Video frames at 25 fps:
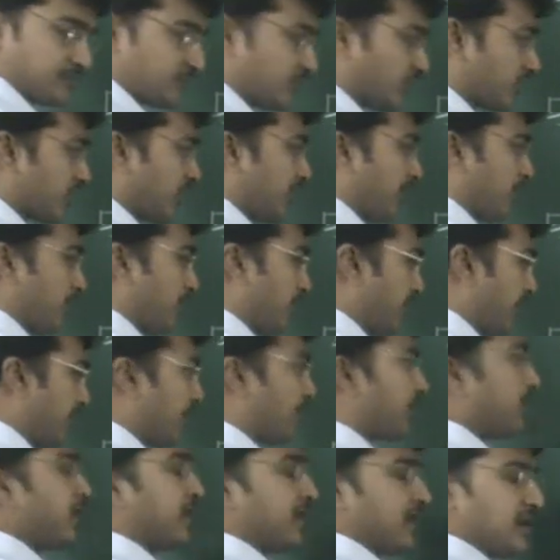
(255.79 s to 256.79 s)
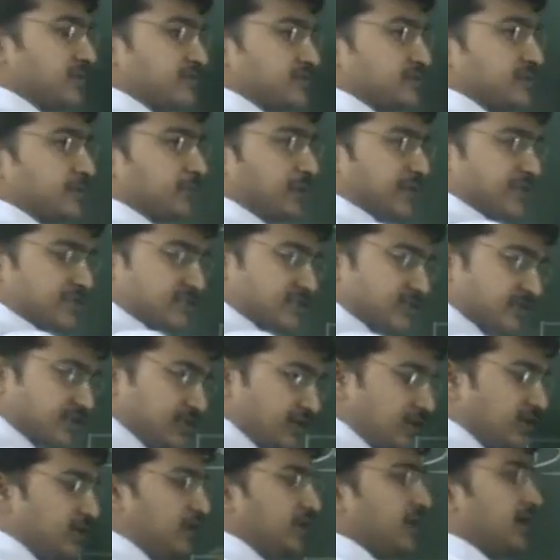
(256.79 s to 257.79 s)
okay, by applying of some
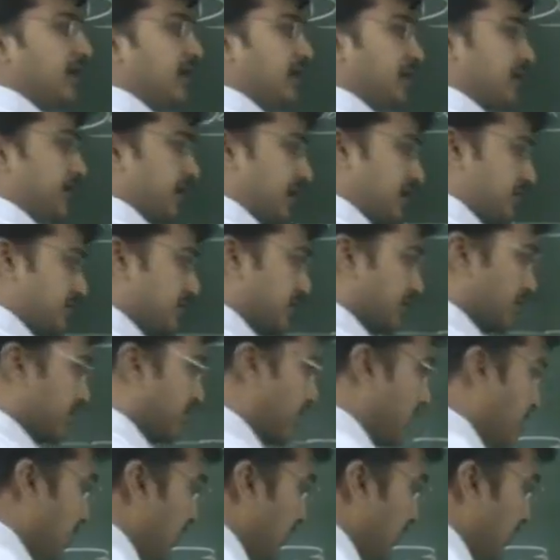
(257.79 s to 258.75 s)
external tension,